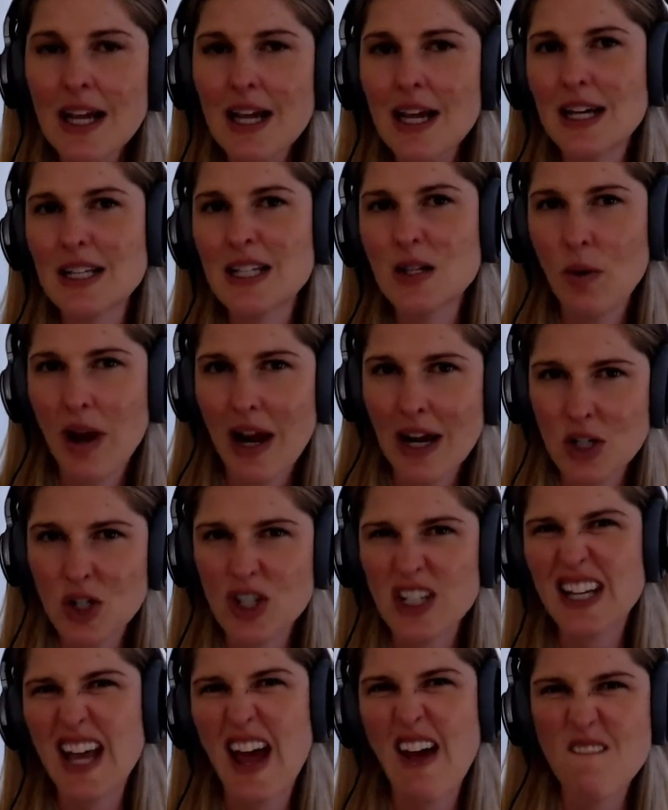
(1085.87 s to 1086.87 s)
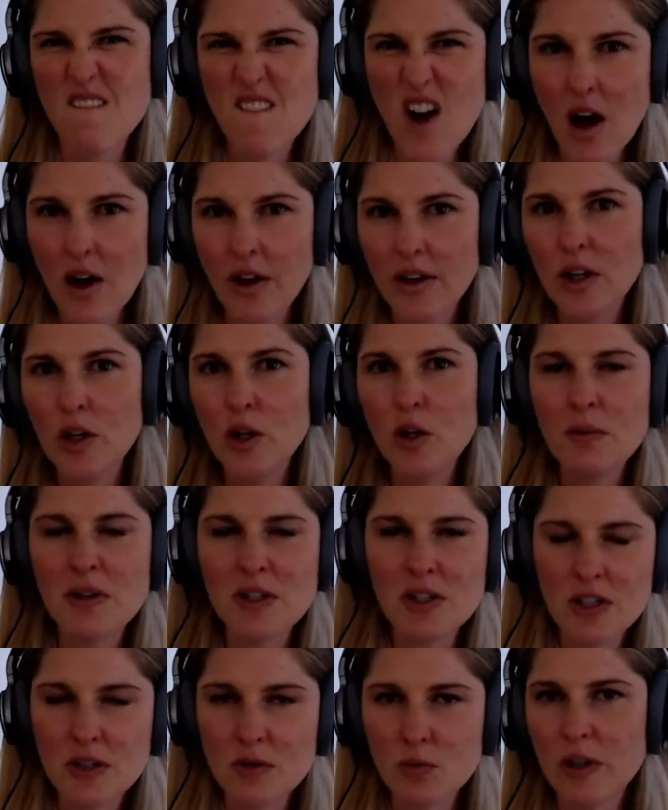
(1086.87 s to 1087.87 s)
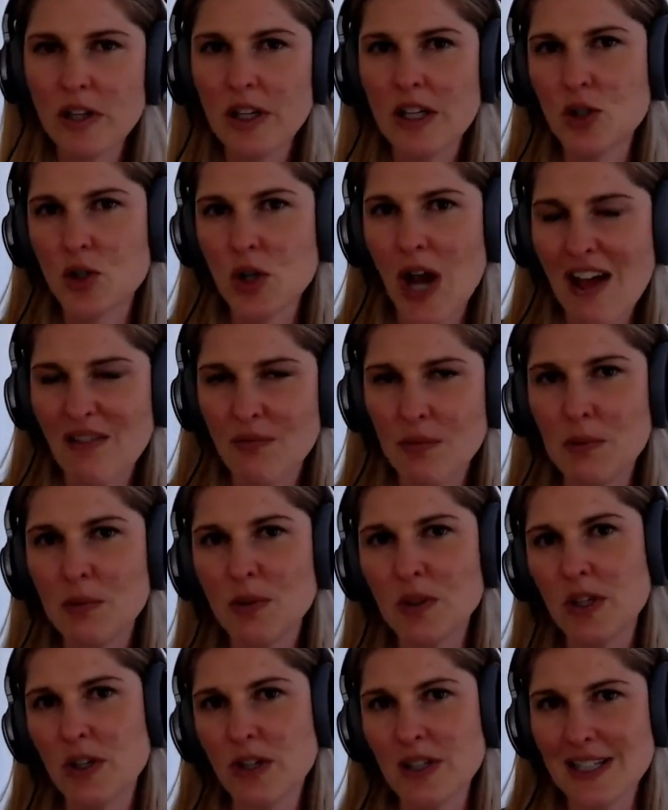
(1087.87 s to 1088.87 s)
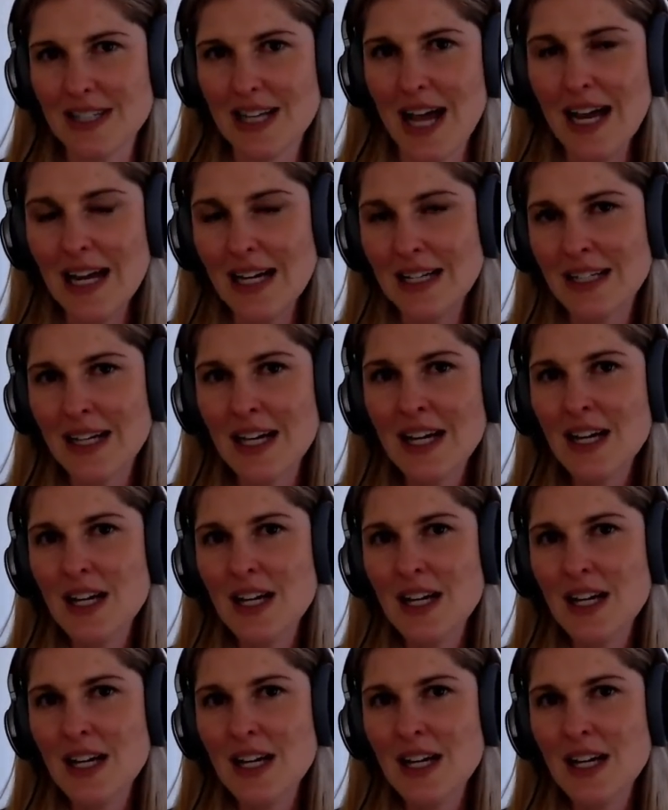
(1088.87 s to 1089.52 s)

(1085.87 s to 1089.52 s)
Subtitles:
it's a way to just get volume and to really drive people to your site